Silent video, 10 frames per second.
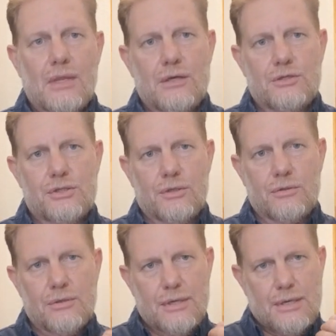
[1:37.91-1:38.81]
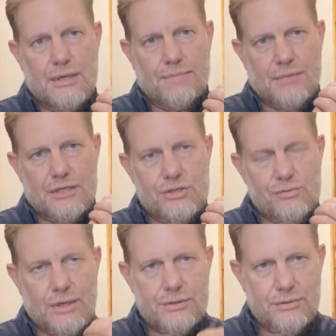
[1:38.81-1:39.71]
So,
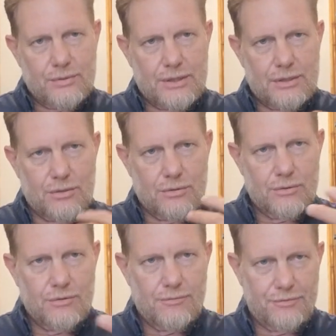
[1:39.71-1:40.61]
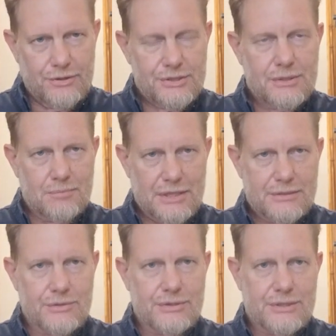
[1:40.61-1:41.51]
structuring your first
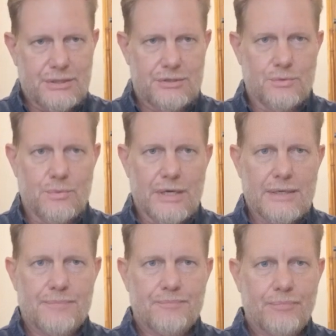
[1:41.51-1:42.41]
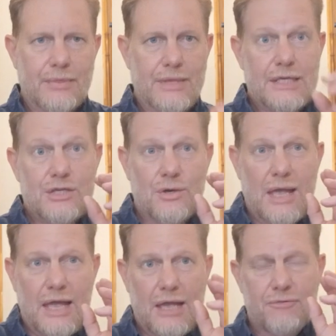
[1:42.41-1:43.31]
semester in such a way that you
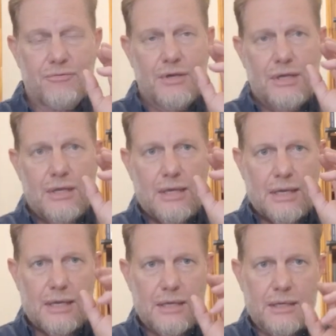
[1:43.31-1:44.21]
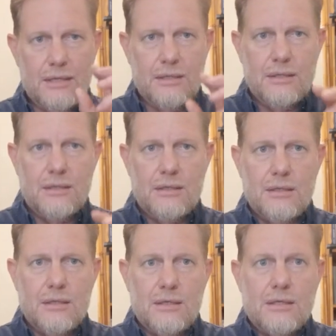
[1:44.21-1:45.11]
have a
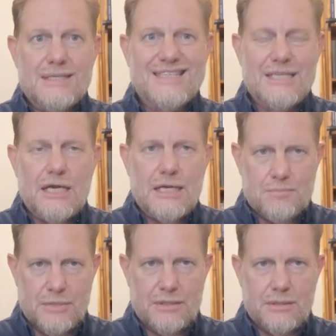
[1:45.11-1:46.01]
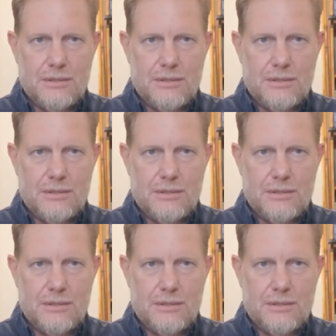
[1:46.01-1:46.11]
assignment,